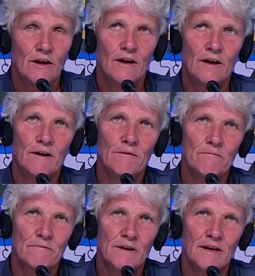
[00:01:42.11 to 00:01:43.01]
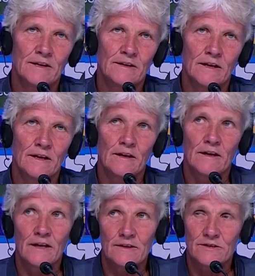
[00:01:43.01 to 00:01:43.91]

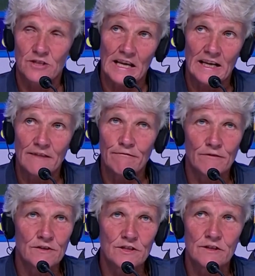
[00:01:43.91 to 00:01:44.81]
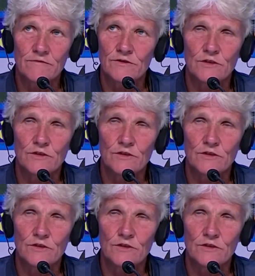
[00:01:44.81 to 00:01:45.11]
Against England, for instance,